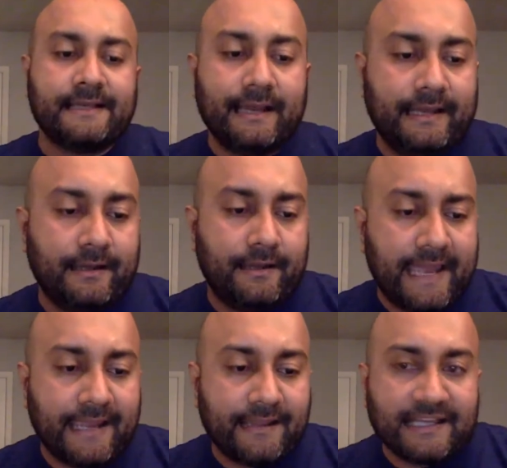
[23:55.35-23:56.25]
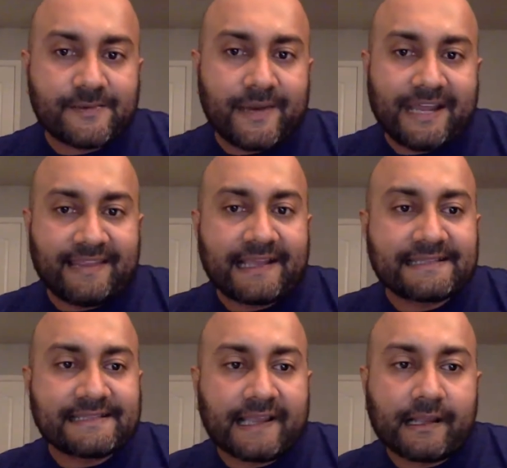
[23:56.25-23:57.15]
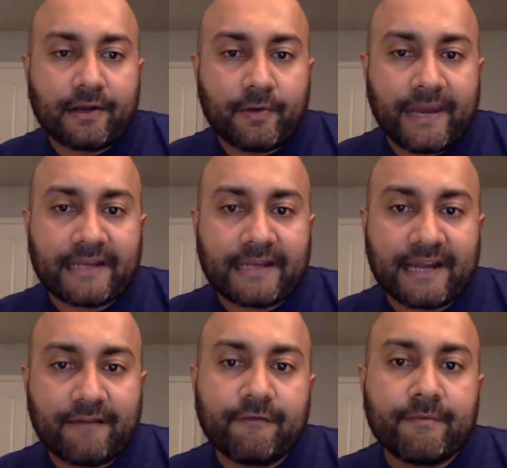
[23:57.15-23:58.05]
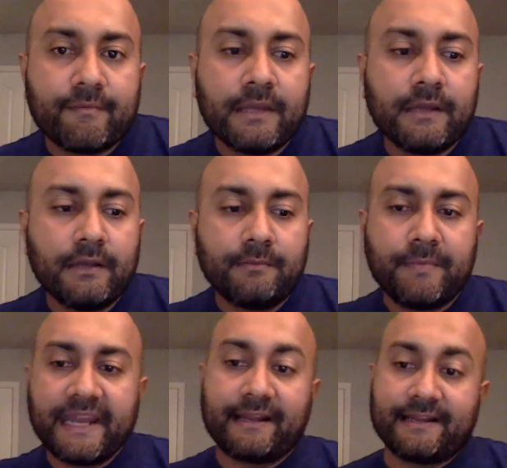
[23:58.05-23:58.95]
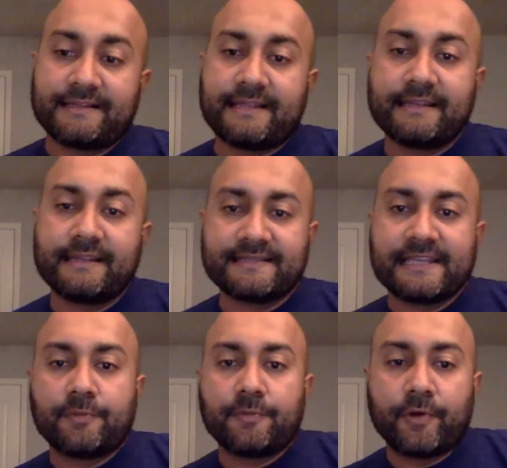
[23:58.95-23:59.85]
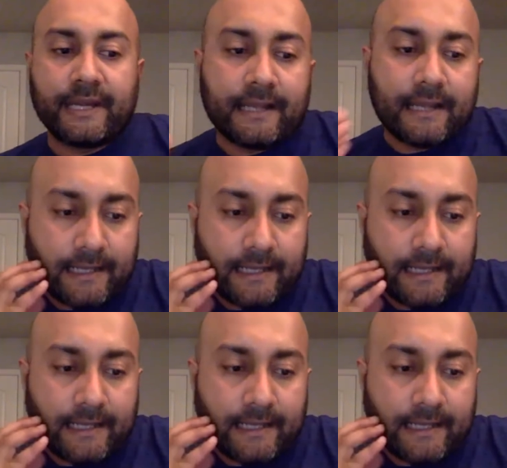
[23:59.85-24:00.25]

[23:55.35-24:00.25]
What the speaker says: and that's why I think it's like a great kind of meeting in the center point.